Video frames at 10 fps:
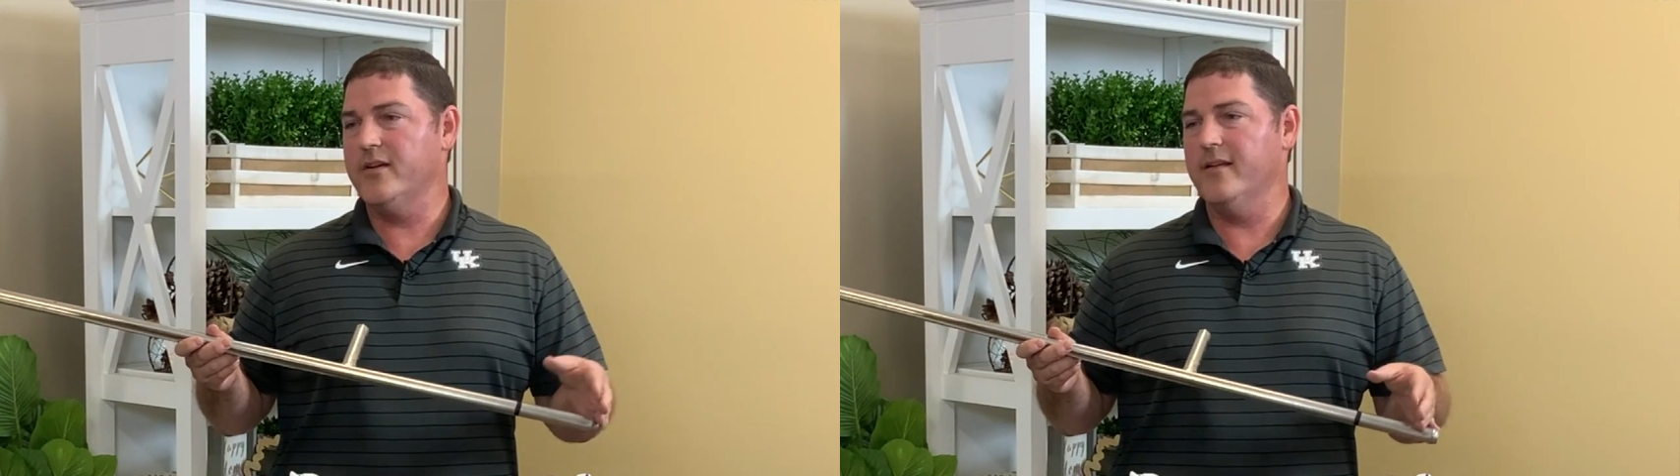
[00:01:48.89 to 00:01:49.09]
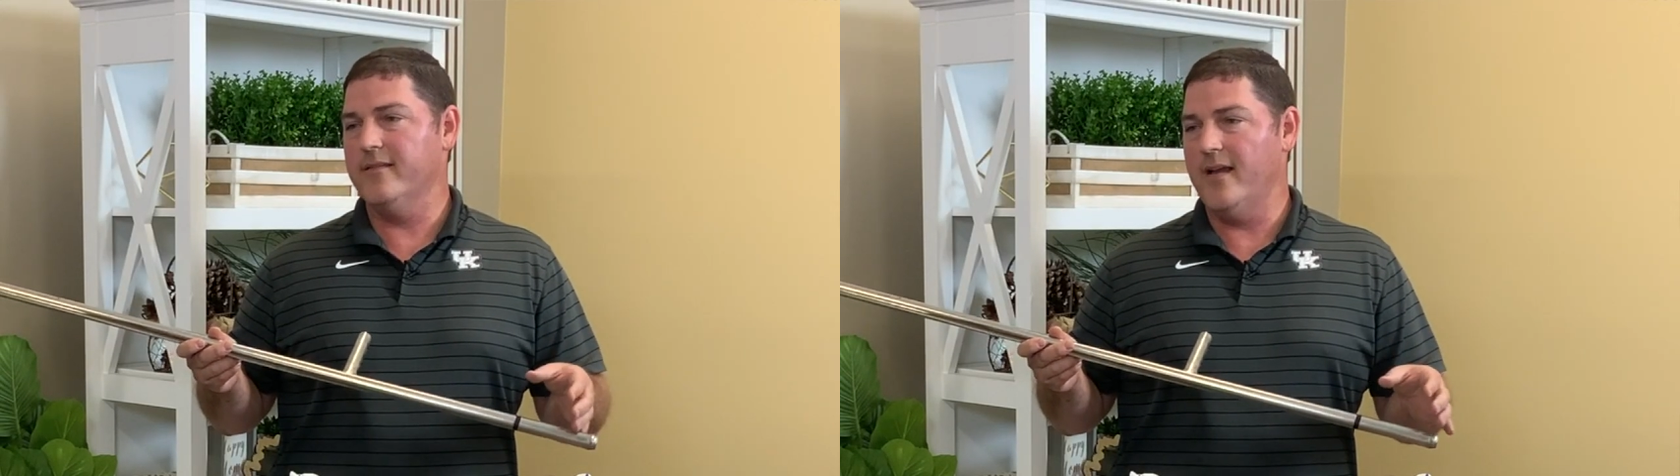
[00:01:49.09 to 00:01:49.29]

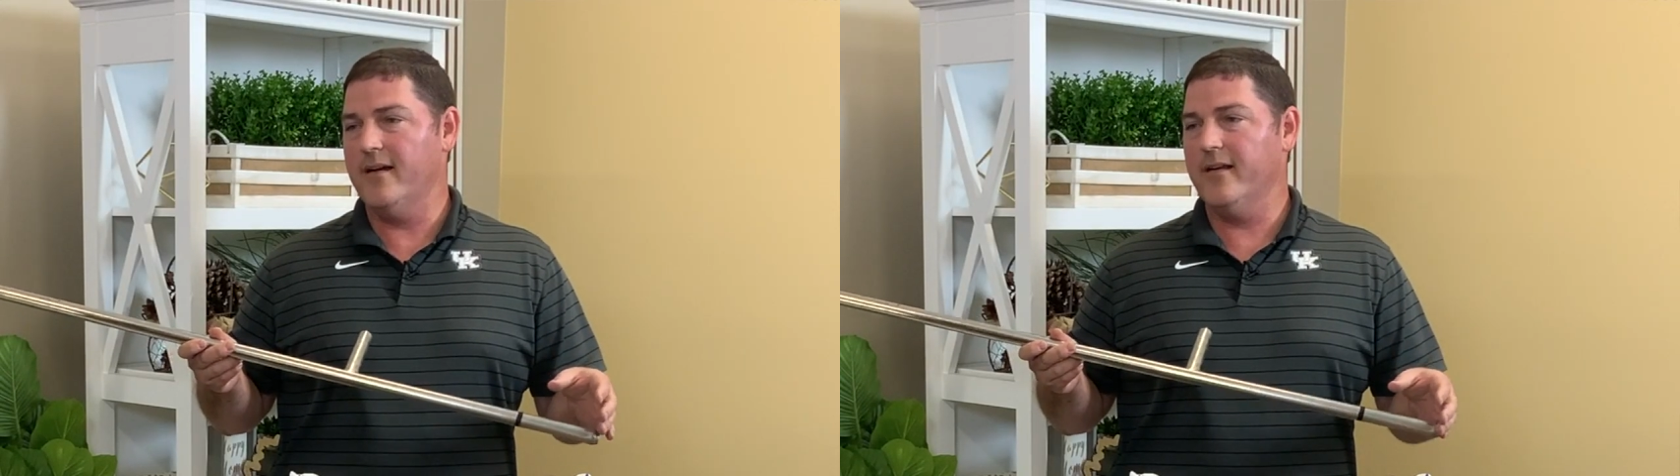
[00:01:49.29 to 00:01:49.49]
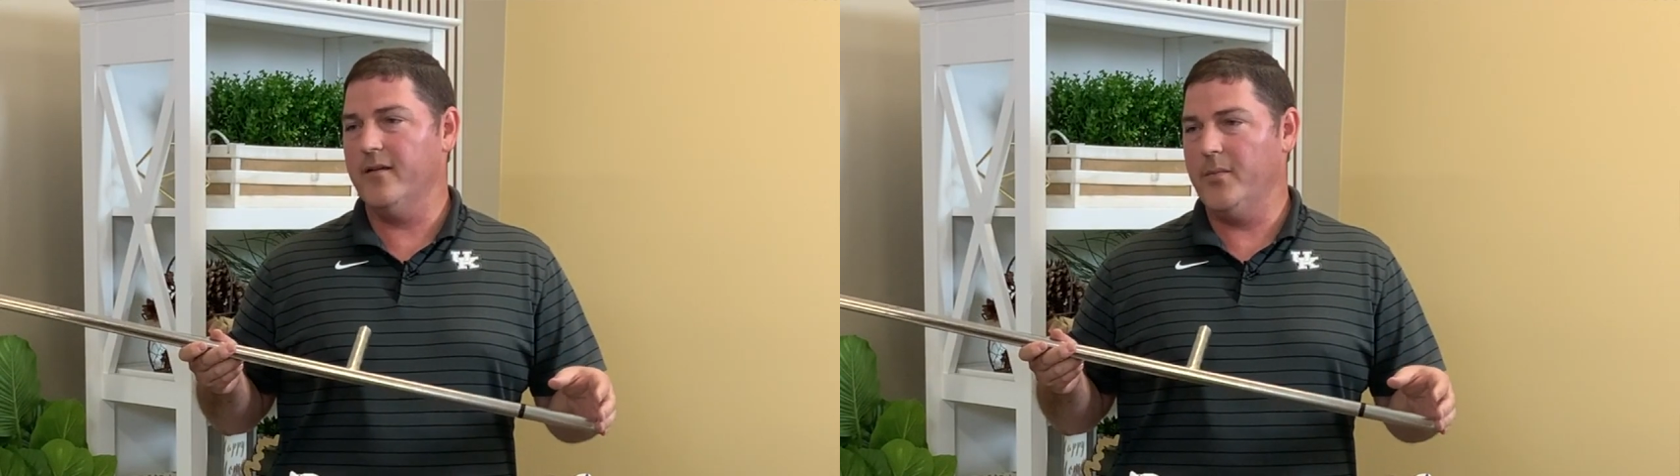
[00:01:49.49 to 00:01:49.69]
is not
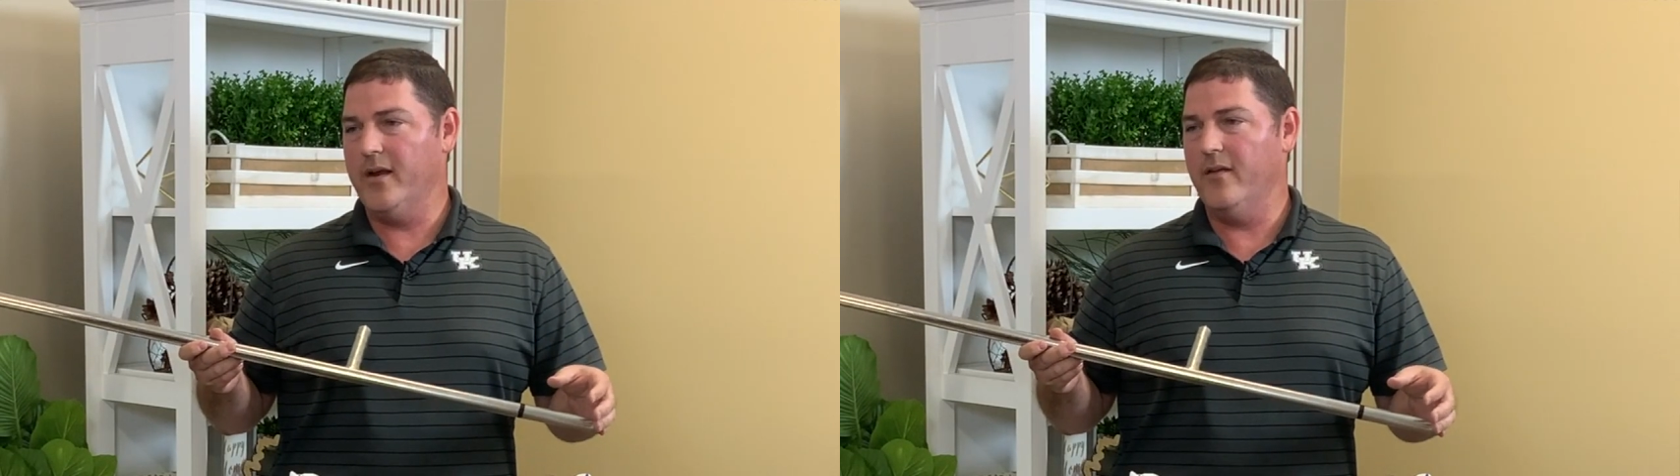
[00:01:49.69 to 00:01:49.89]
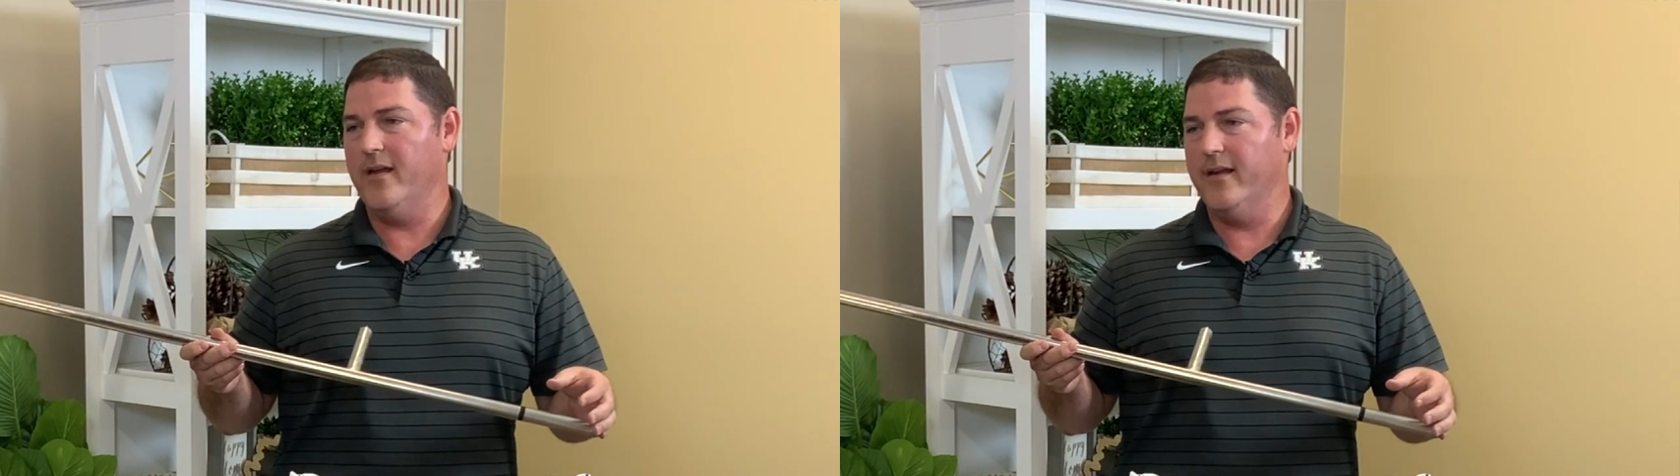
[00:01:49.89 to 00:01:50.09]
going to be
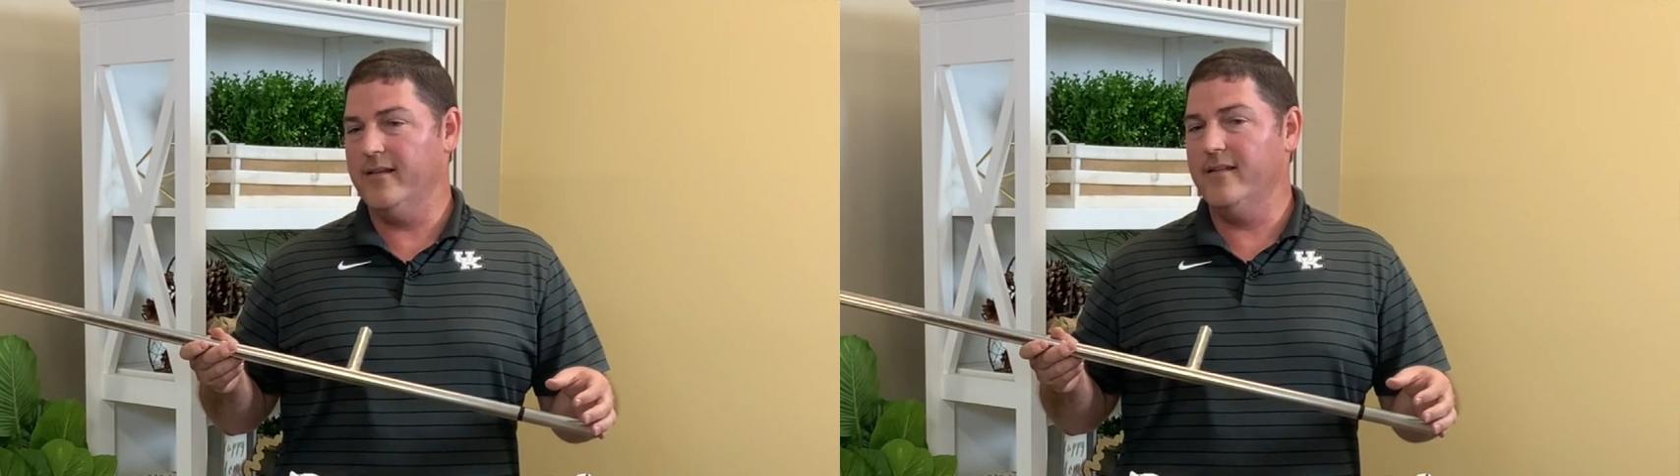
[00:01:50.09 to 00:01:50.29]
on that,